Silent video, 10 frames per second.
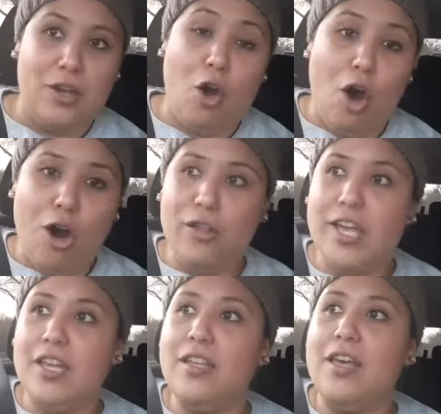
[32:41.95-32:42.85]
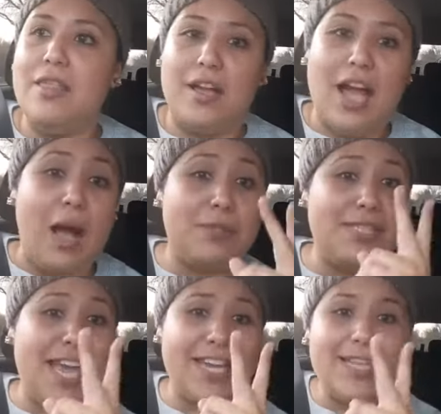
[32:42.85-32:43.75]
calling the cops.
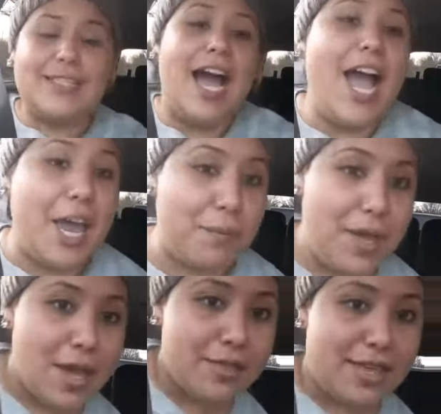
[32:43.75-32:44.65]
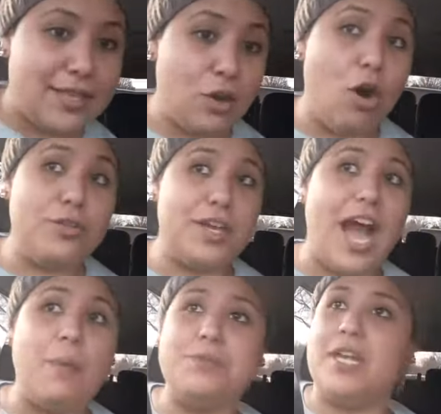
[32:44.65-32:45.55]
Second time that they called the
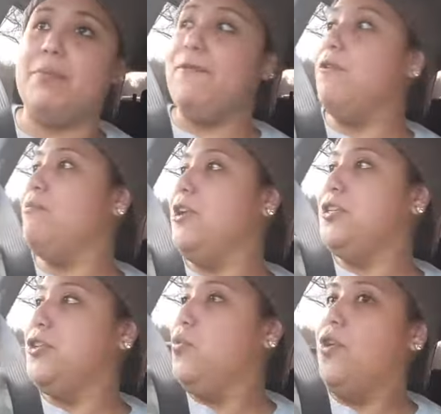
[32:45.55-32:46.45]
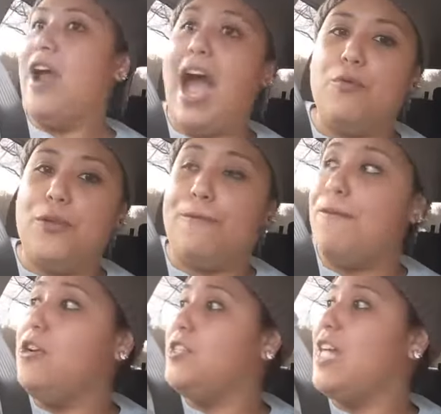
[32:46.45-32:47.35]
cops on me for preaching the word. I, the
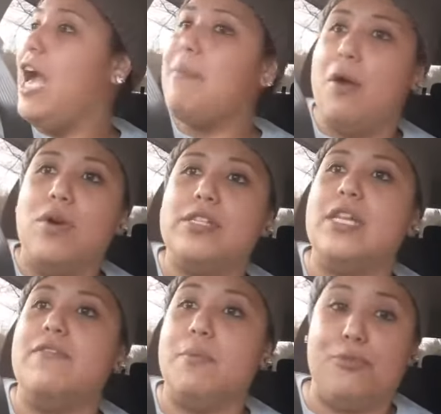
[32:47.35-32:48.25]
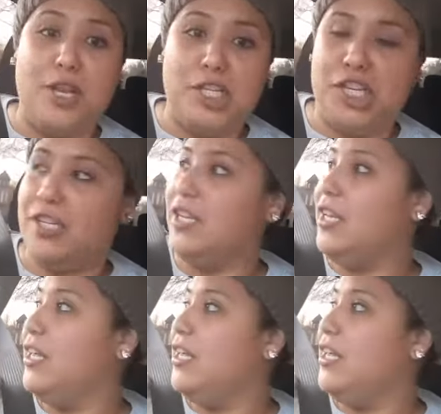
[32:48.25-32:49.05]
first time I wasn't even preaching.